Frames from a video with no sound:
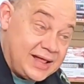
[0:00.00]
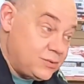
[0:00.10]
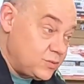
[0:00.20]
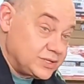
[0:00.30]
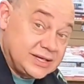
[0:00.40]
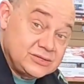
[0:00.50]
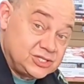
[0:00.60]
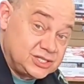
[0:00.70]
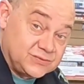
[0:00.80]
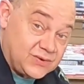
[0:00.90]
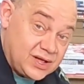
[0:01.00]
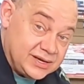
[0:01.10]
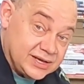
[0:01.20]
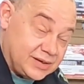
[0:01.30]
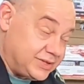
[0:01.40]
And it worked out just
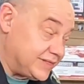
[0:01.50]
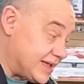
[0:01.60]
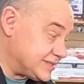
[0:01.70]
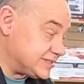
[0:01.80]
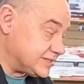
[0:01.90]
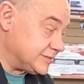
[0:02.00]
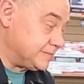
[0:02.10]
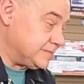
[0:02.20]
fine. I mean, that's,